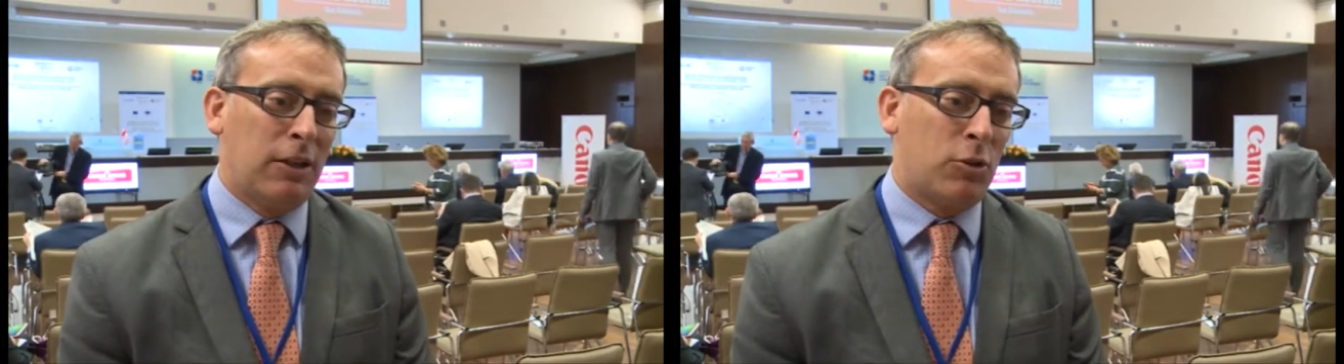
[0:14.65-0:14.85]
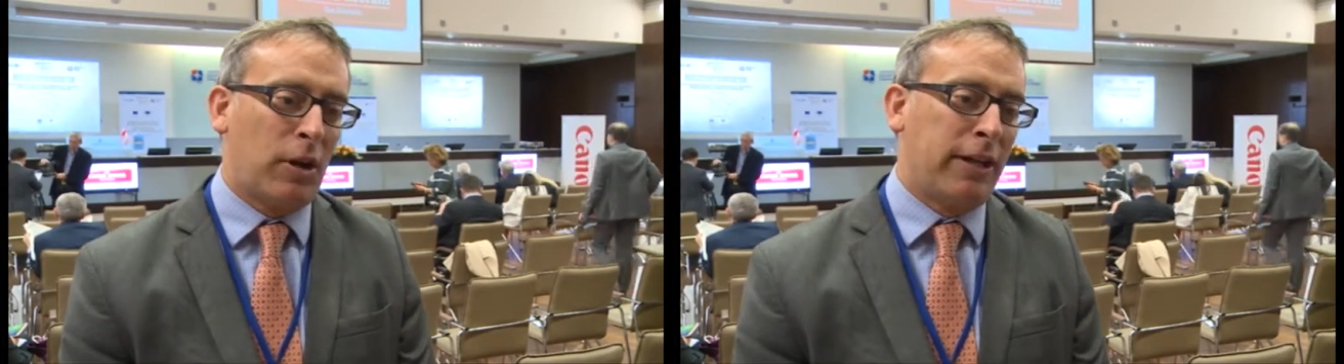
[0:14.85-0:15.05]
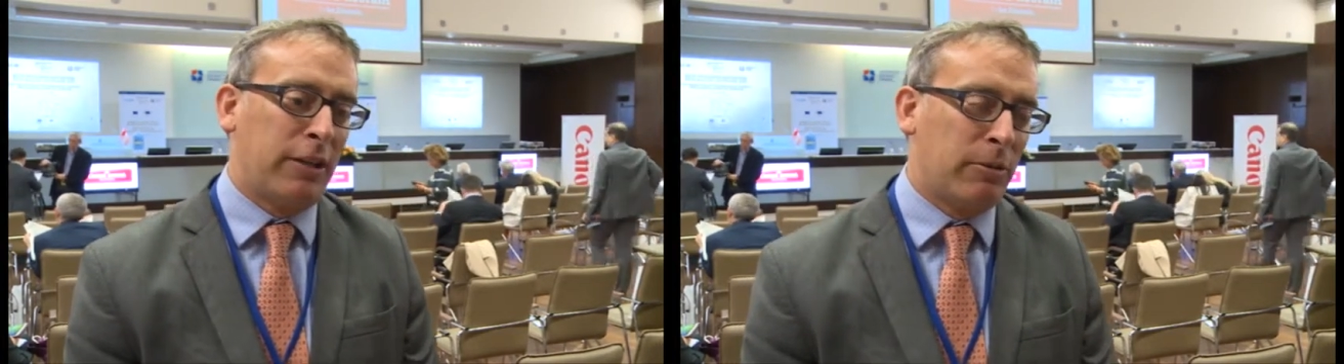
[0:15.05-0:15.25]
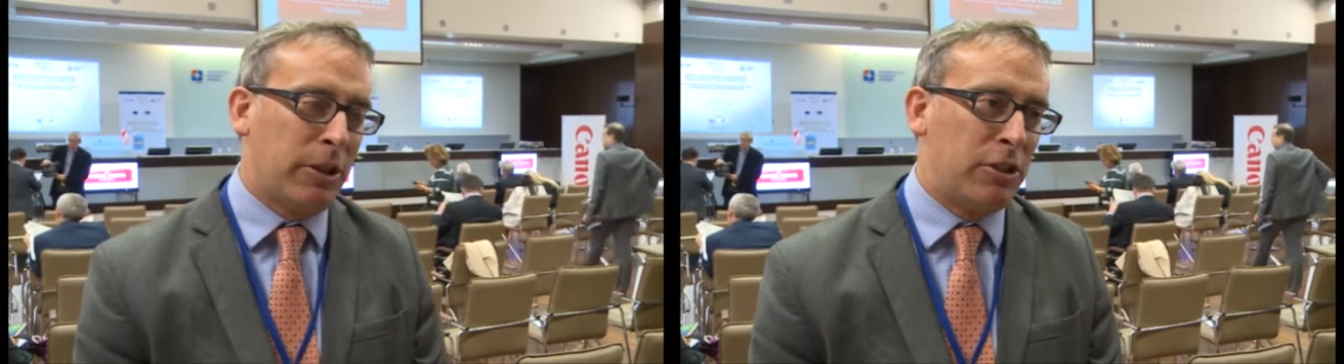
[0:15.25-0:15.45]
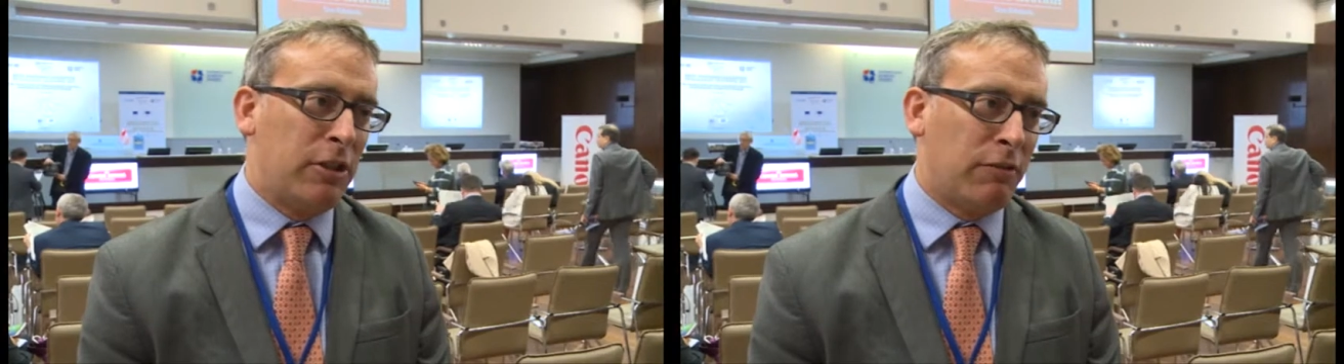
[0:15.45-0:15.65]
trying to
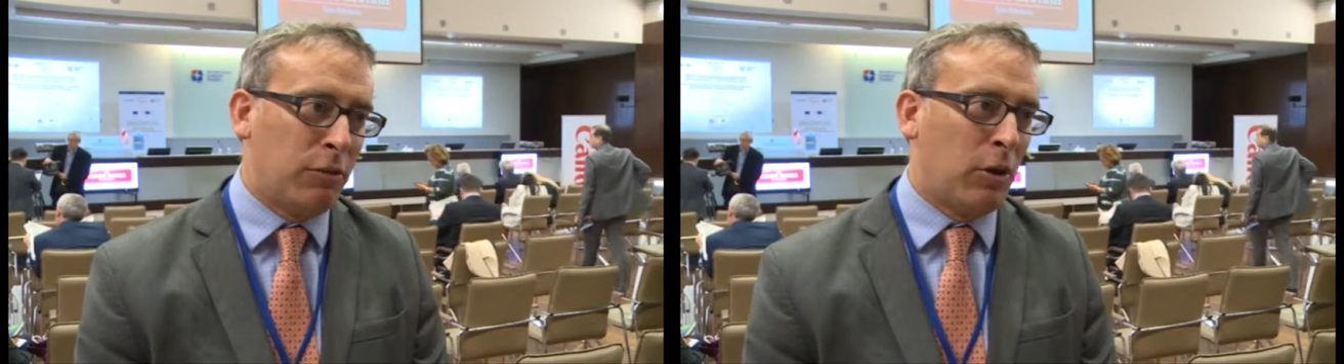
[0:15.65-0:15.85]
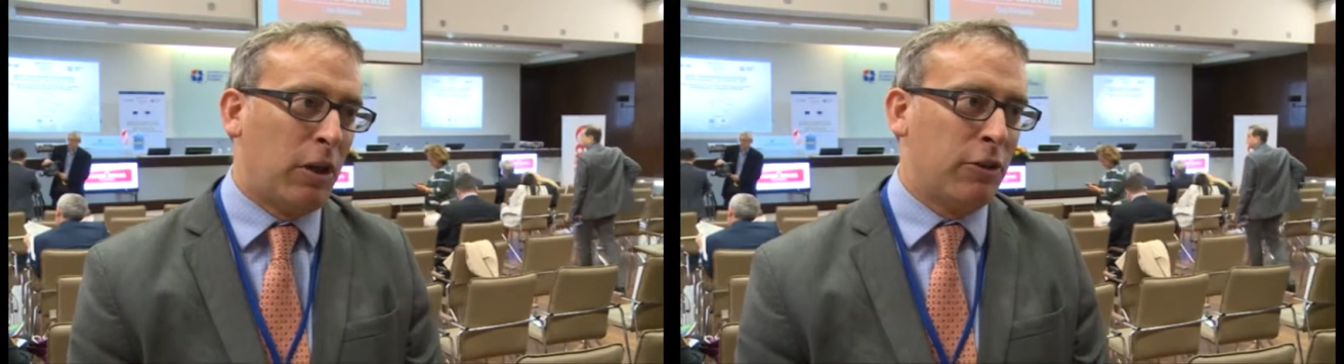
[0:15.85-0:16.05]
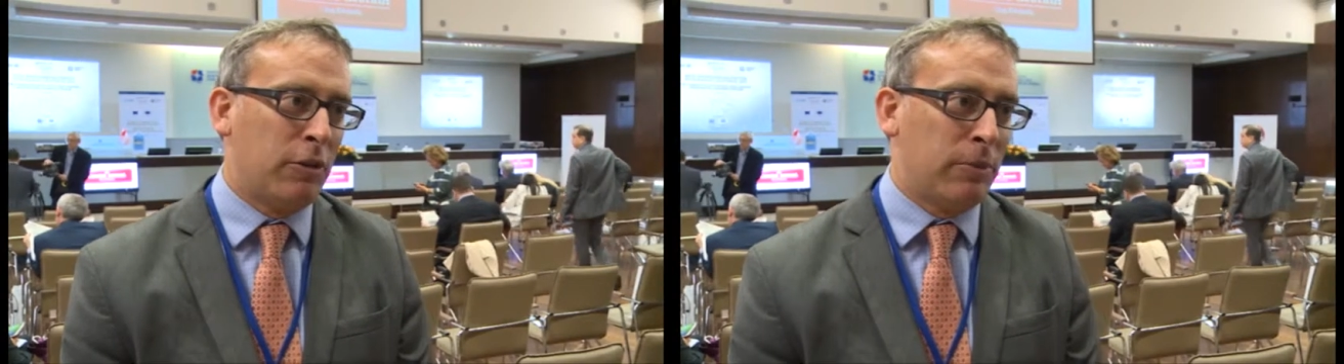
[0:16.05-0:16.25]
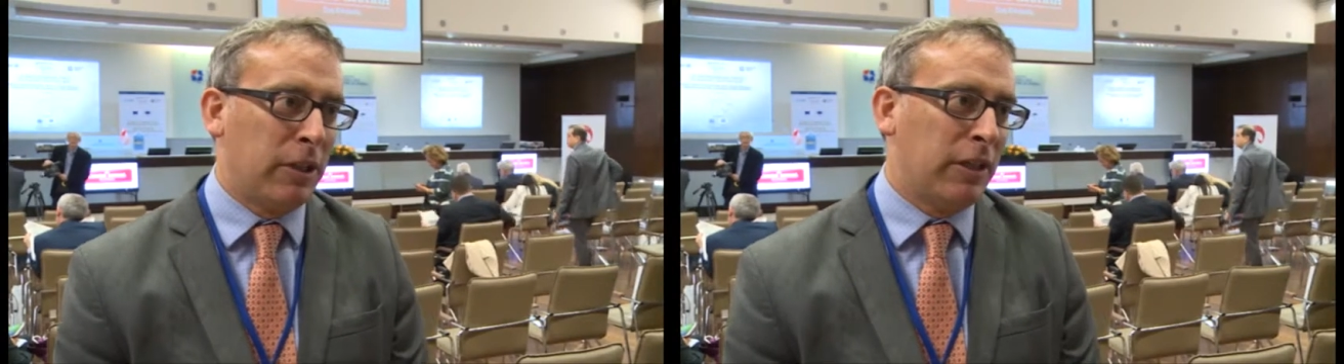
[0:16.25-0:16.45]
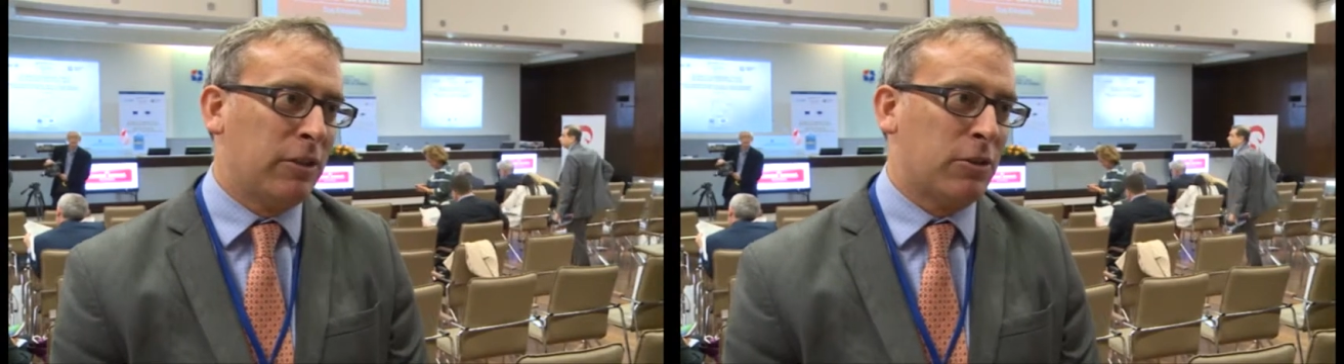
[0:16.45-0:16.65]
reach in the $400 million